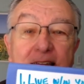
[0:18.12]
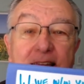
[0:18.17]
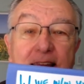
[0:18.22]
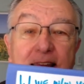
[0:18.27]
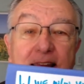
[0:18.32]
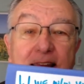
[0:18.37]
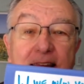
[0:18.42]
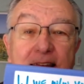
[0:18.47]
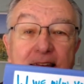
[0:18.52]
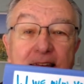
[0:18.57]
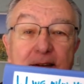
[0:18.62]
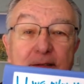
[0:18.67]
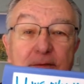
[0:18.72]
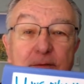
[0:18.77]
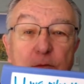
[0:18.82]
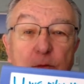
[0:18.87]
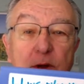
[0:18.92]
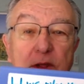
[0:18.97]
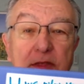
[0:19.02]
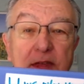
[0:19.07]

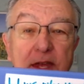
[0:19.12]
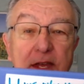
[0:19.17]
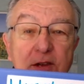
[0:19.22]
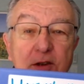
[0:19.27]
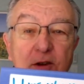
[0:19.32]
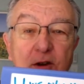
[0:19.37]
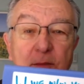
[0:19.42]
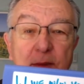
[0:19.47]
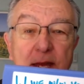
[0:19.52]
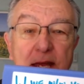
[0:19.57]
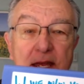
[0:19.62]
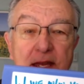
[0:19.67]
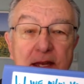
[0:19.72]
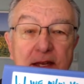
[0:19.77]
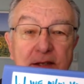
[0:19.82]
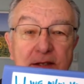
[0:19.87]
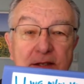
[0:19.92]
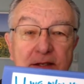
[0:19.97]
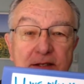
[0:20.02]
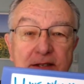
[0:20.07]
Live within your
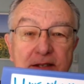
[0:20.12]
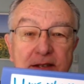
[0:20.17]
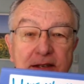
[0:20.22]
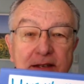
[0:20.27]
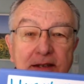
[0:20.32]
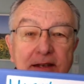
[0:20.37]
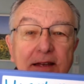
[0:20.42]
means.